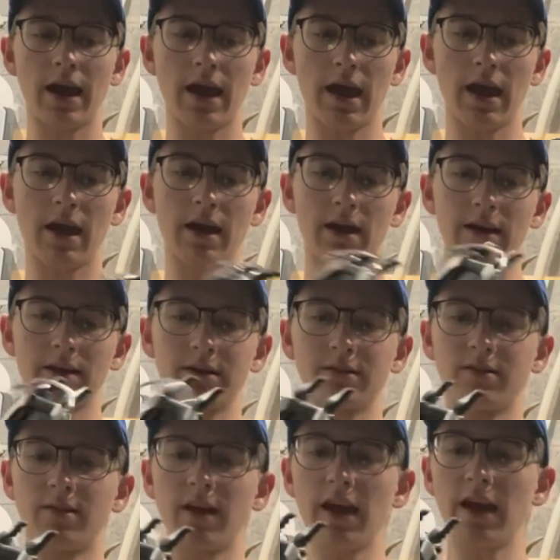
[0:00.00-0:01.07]
And
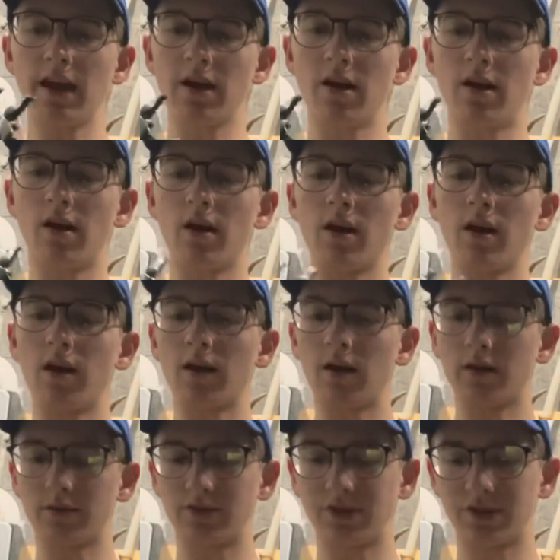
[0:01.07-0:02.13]
they
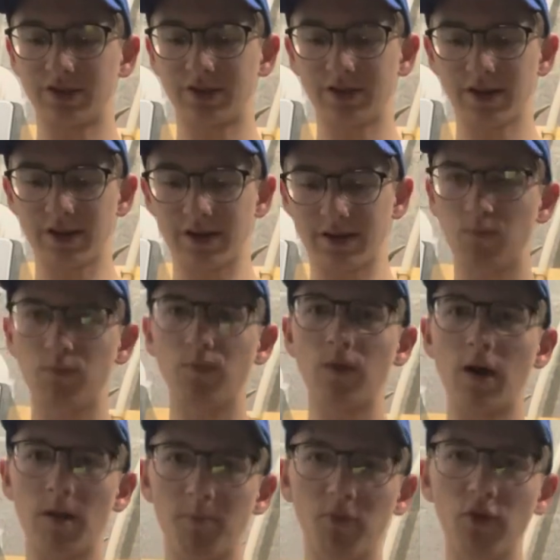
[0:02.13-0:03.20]
are just a,
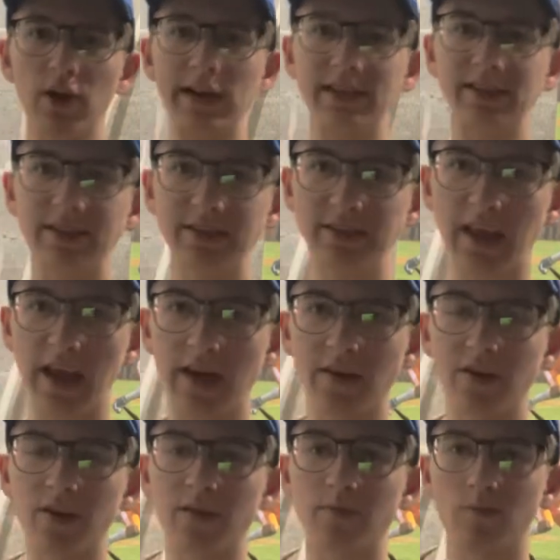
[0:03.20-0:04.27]
a pretty
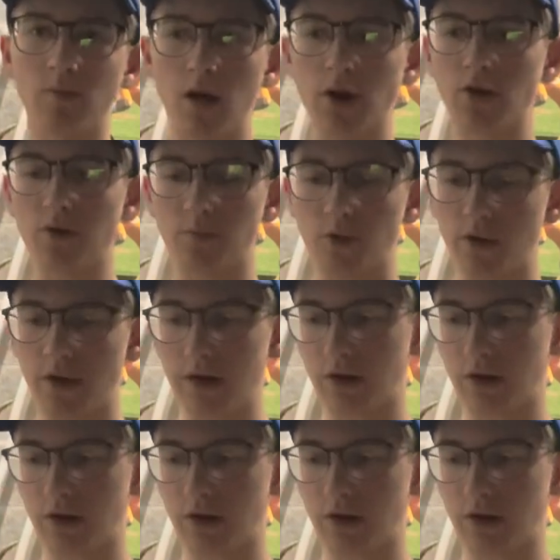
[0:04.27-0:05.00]
standard monopoint